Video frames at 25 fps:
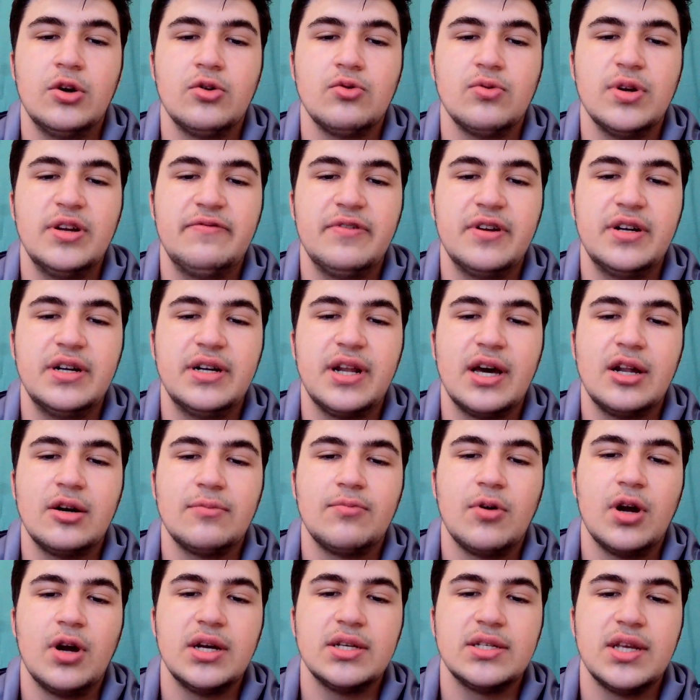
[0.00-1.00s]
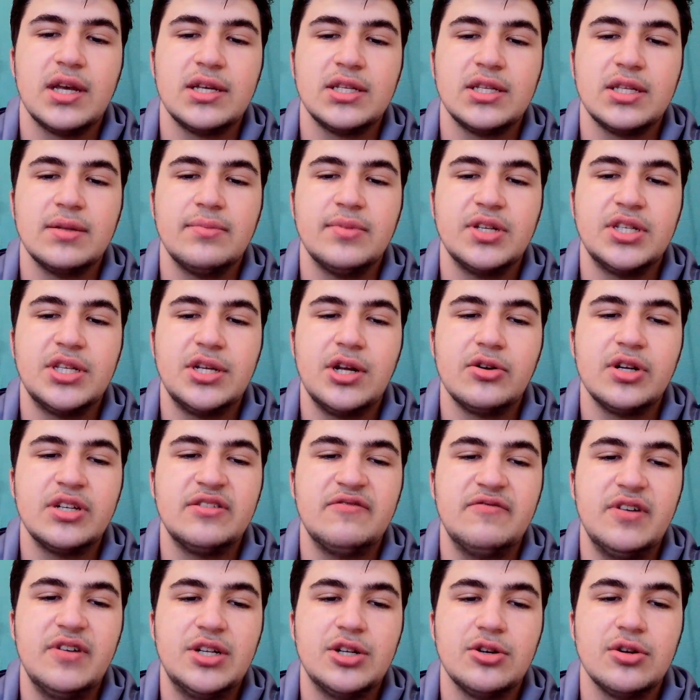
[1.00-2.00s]
refitted Enterprise as the
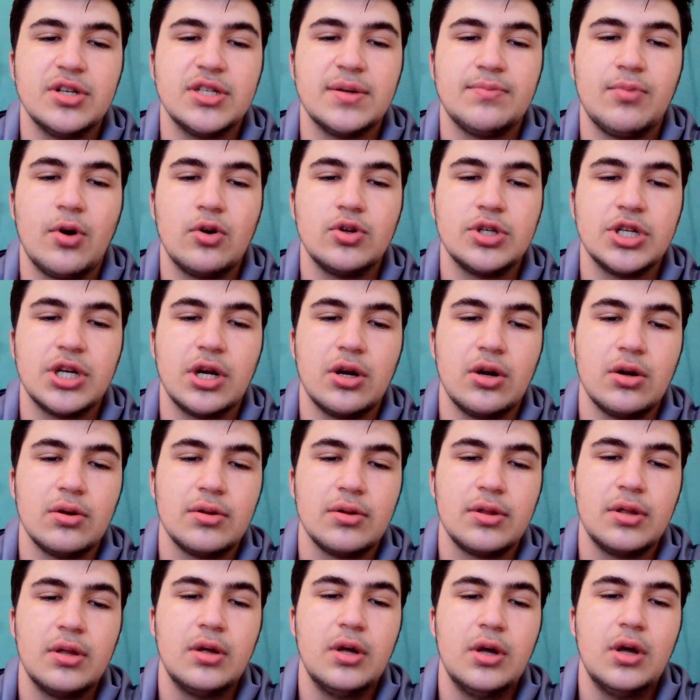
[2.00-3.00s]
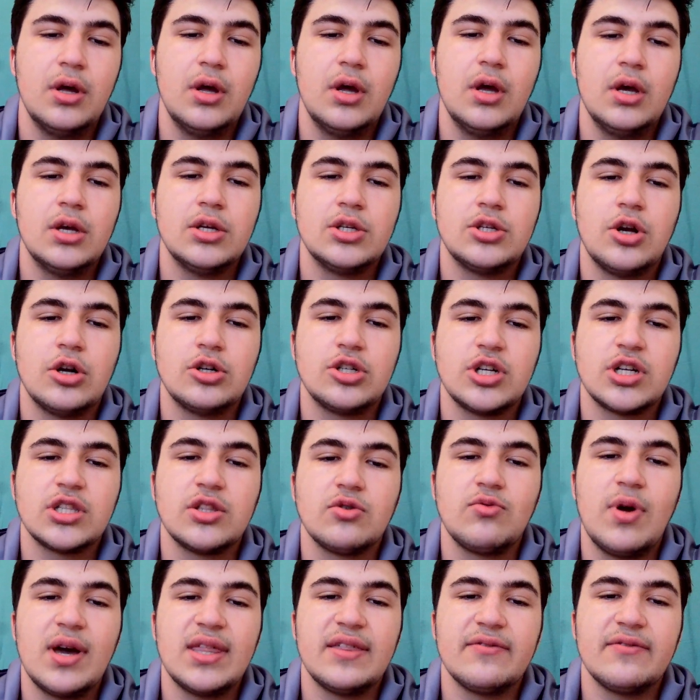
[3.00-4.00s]
mysterious Voyager is approaching Earth. Star
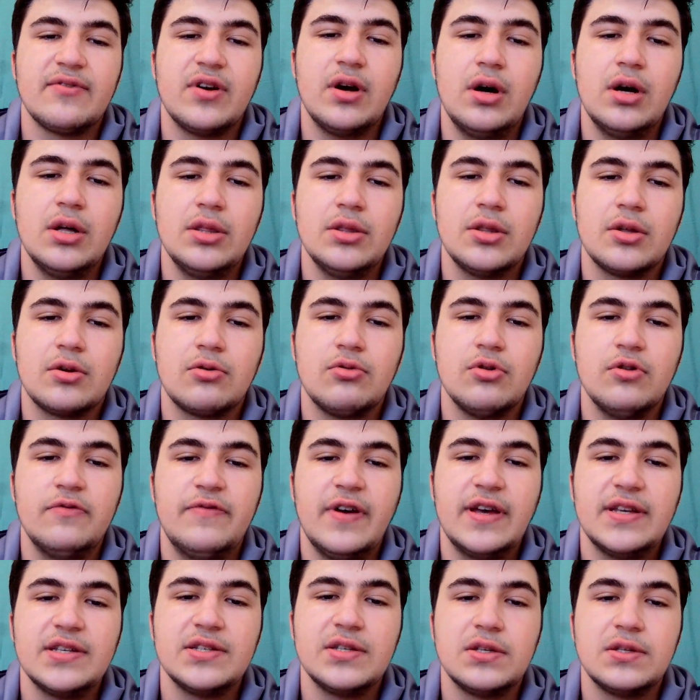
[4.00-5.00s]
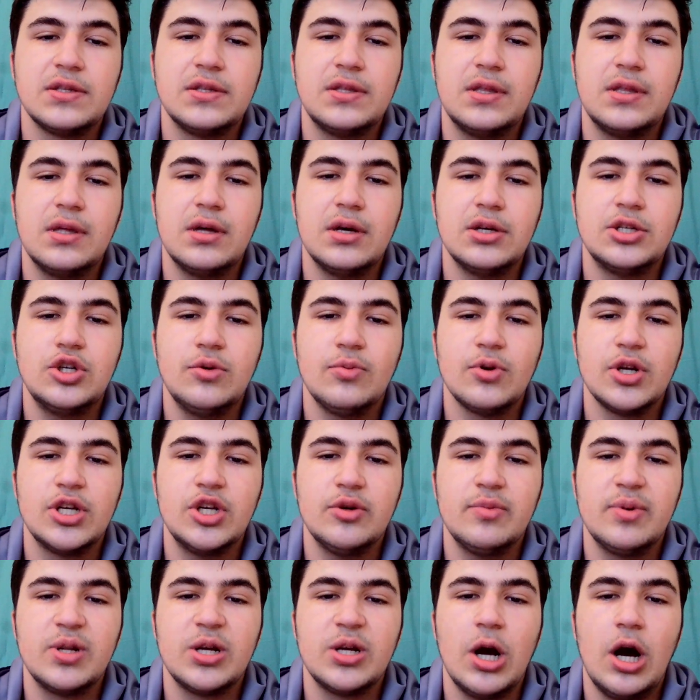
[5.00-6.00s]
Trek The Wrath of Khan, the crew faces the
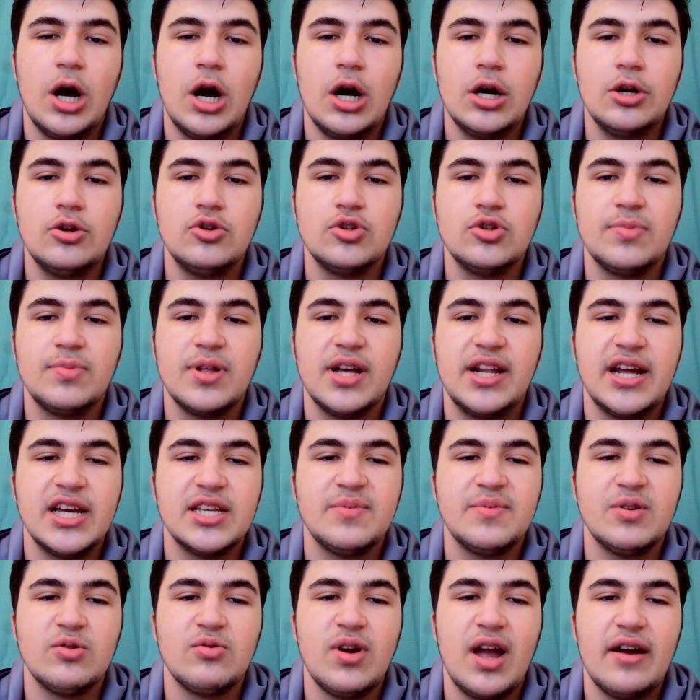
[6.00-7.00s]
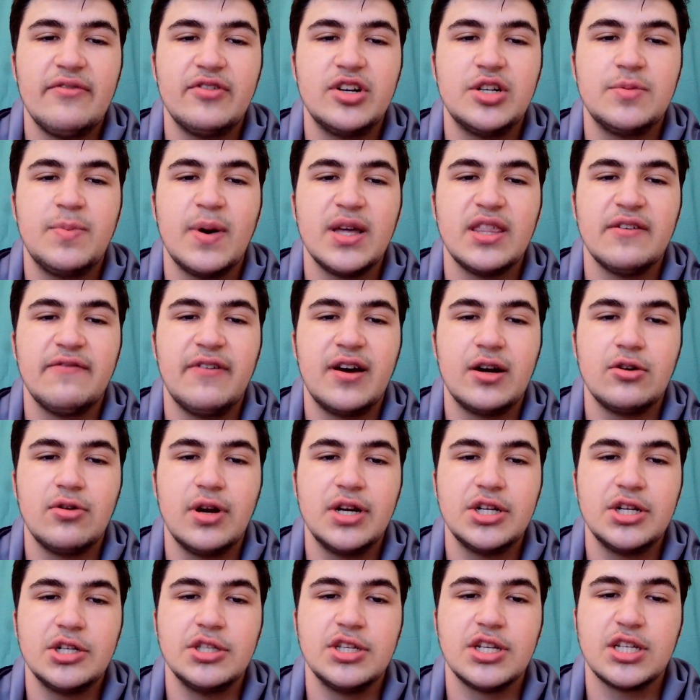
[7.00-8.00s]
superhuman Khan, whose planet has been ravaged by the
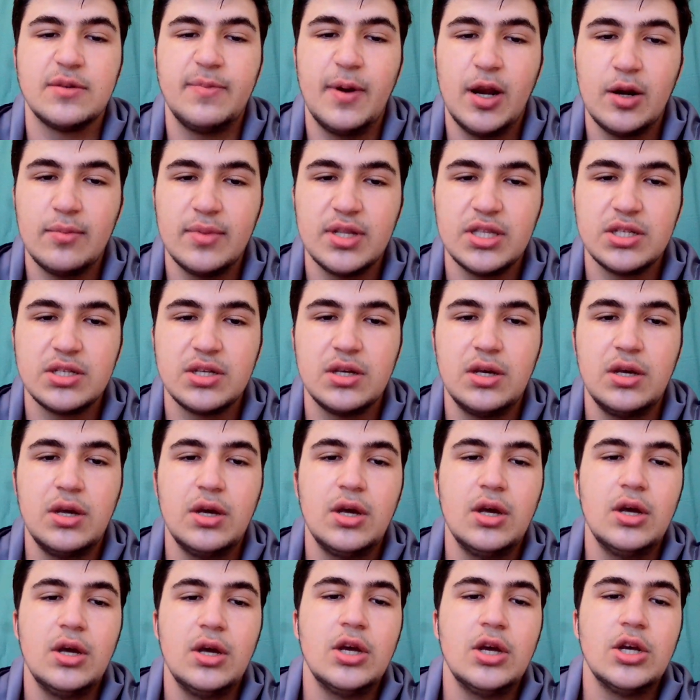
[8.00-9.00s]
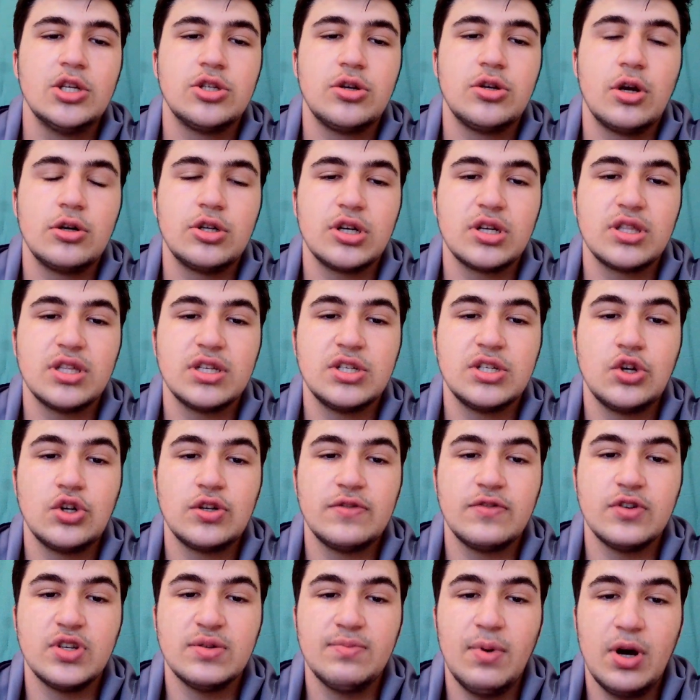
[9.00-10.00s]
Federation's experiments. Star Trek The
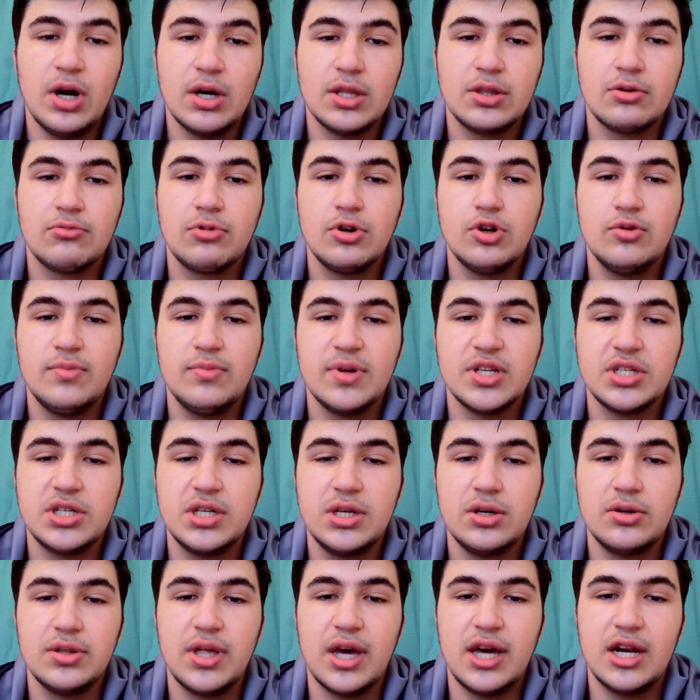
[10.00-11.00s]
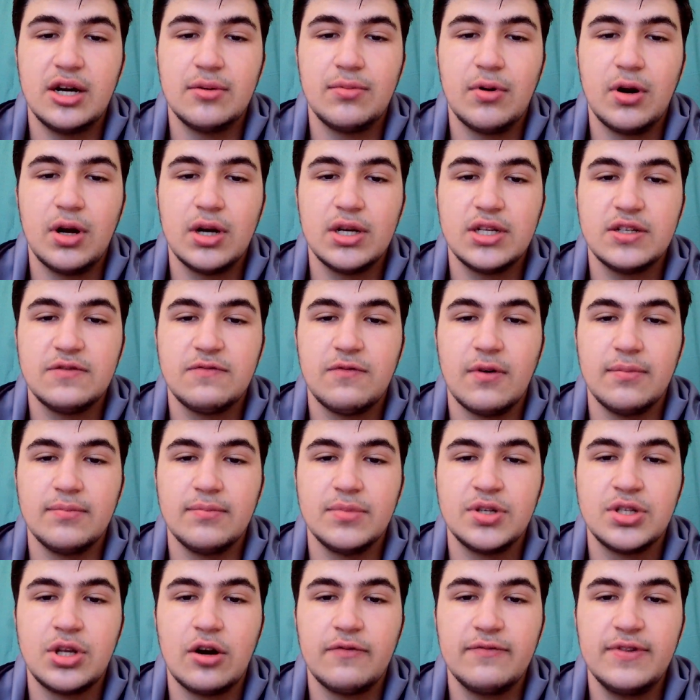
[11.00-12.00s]
Search for Spock, the crew must steal the Enterprise
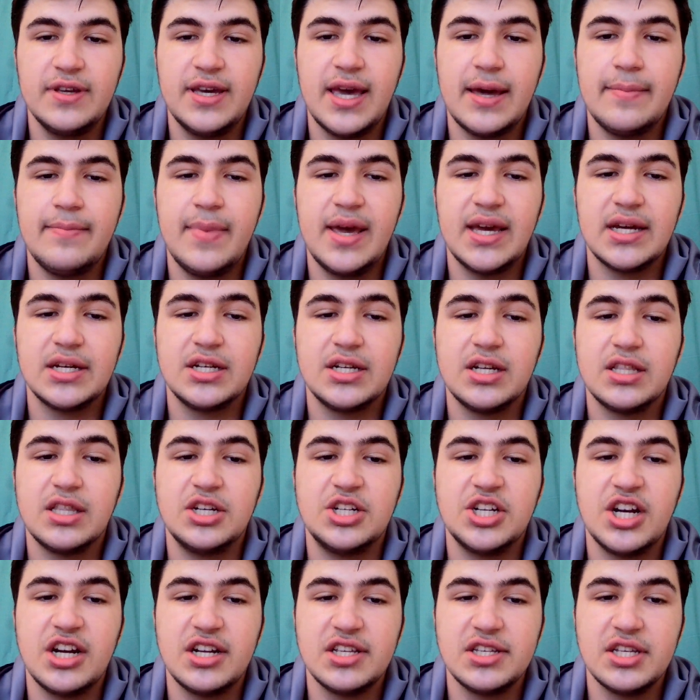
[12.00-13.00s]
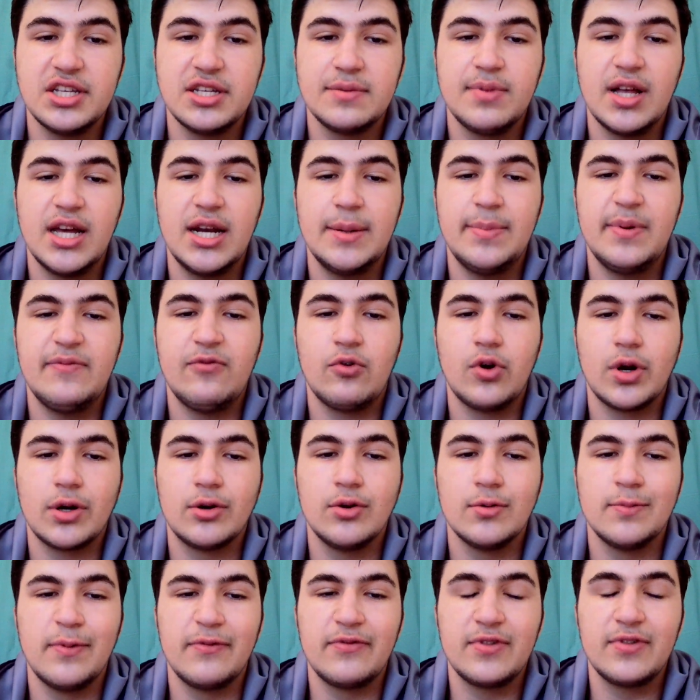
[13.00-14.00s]
from Starfleet and make it to the Genesis planet before
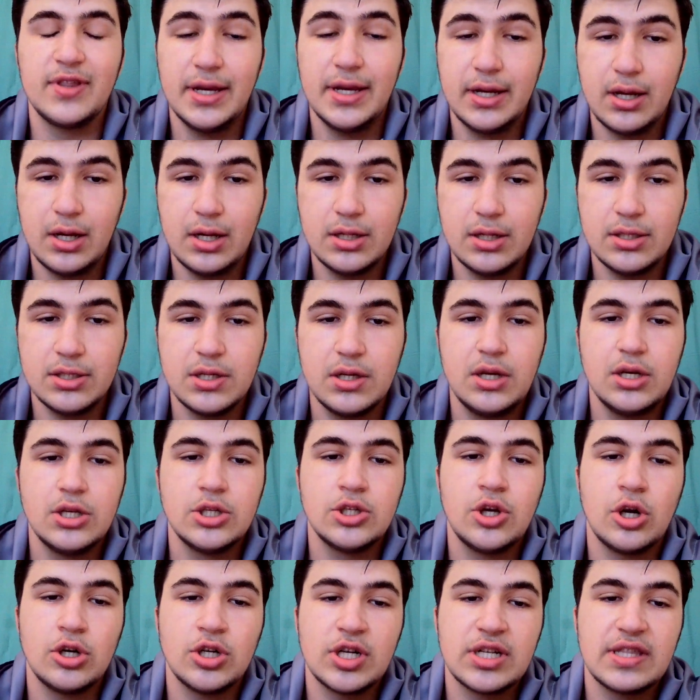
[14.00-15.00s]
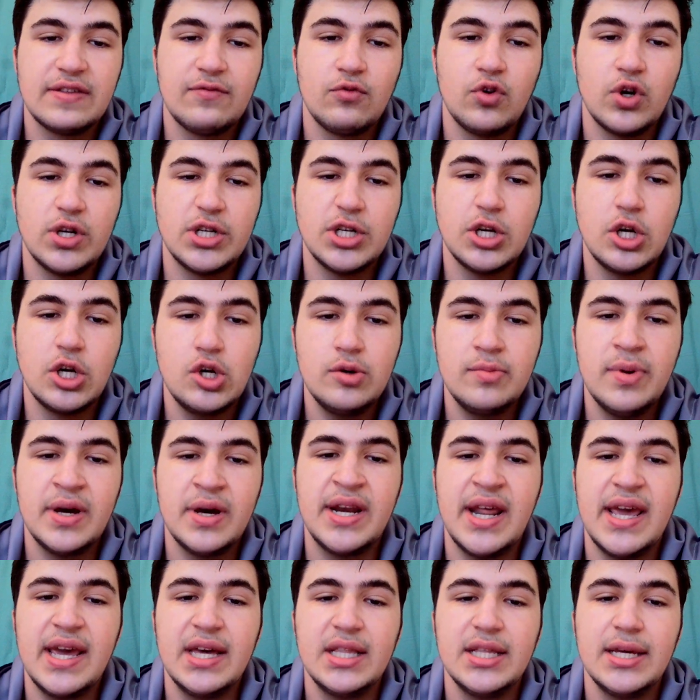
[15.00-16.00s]
a group of Klingons. Star Trek The Voyage Home,
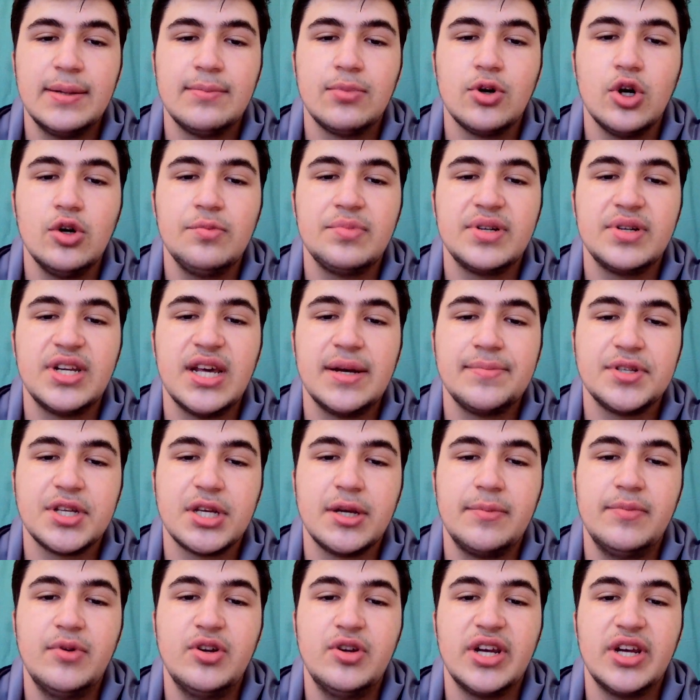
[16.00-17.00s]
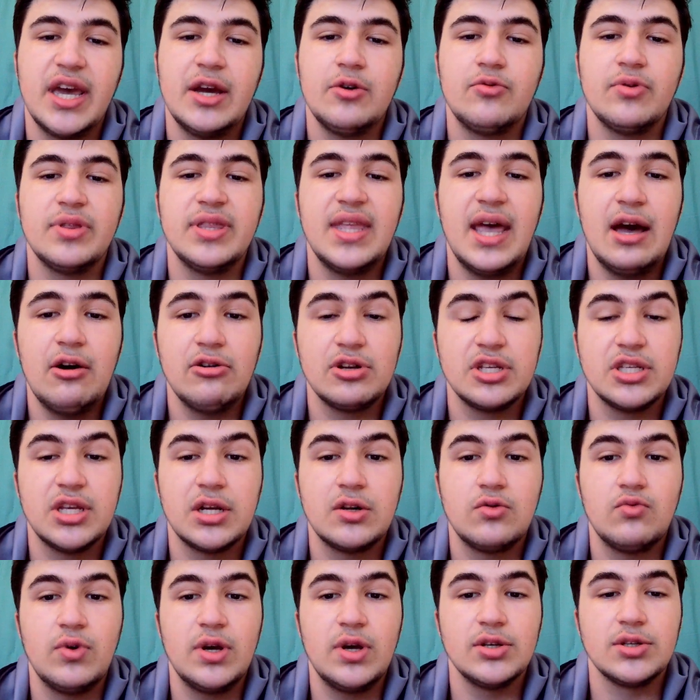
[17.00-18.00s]
an alien probe attempts to communicate with now
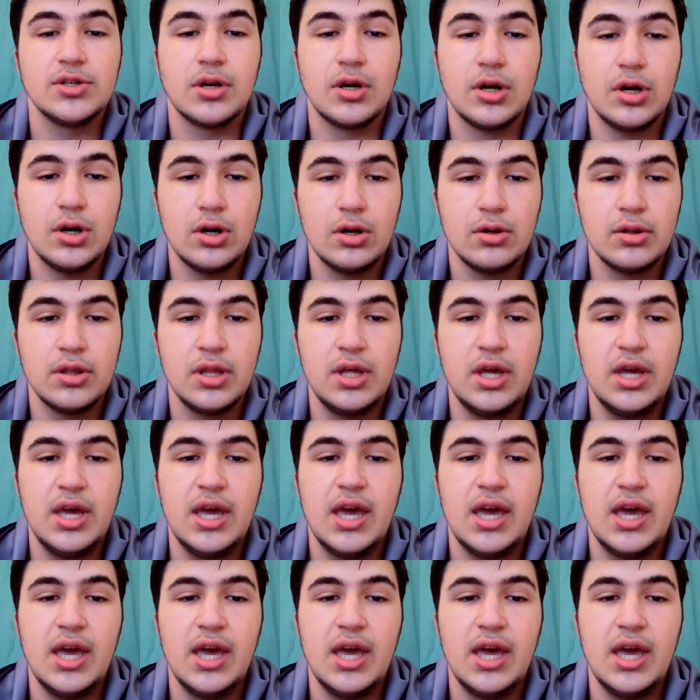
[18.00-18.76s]
extinct whales on Earth,